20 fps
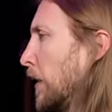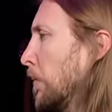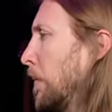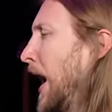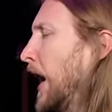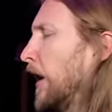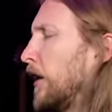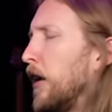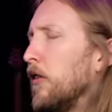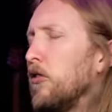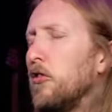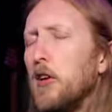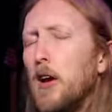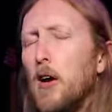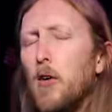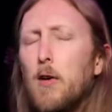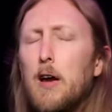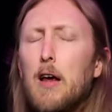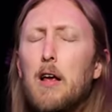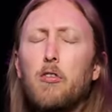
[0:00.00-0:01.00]
The American
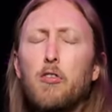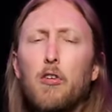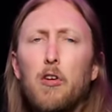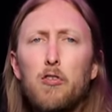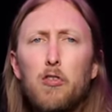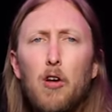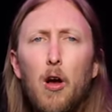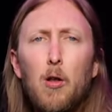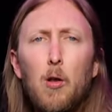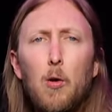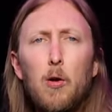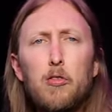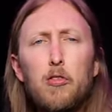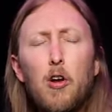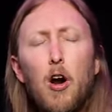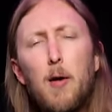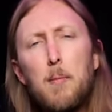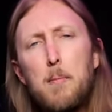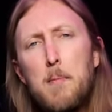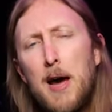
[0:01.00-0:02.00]
Series Soloists
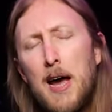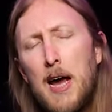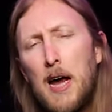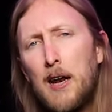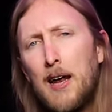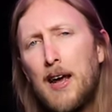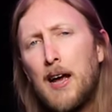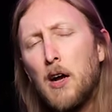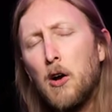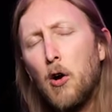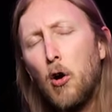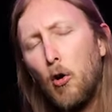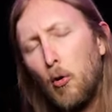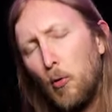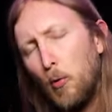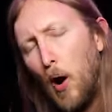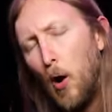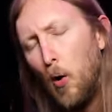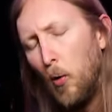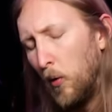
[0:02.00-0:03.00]
are made in
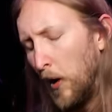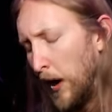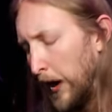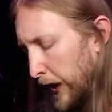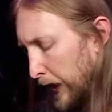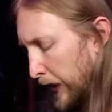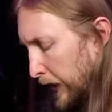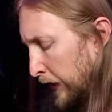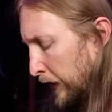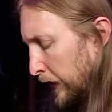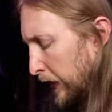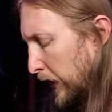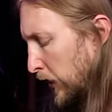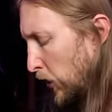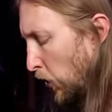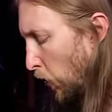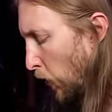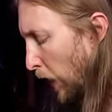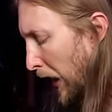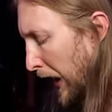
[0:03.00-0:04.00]
Corona in the
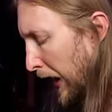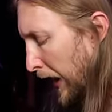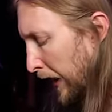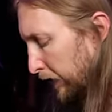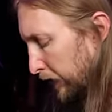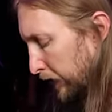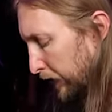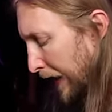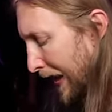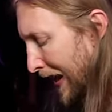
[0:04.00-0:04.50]
US,